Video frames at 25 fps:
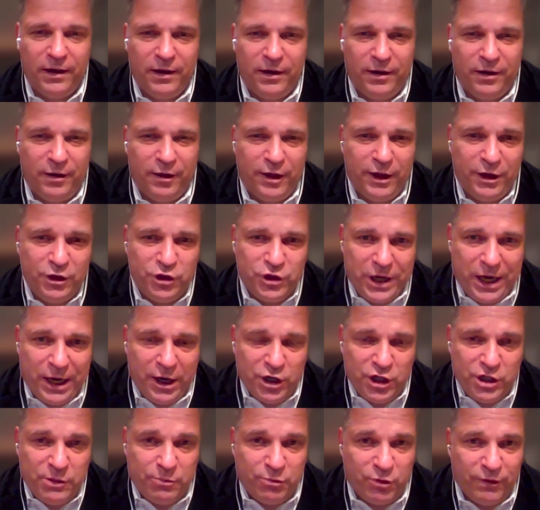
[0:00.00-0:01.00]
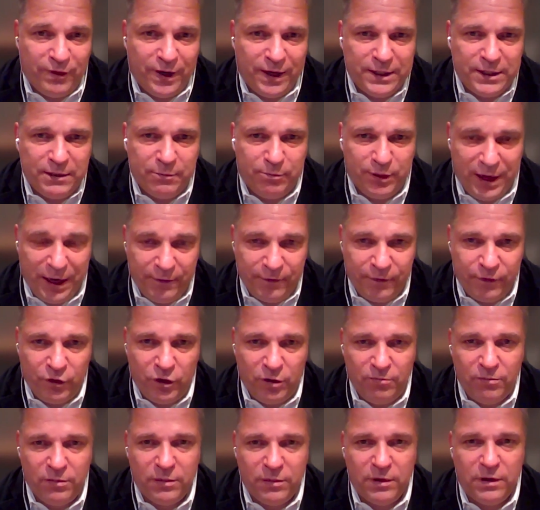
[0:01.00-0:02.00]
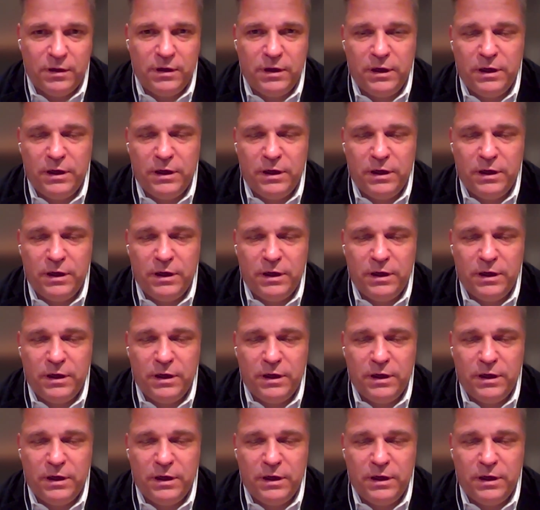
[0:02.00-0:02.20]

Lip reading: ThinkGeoEnergy provides a platform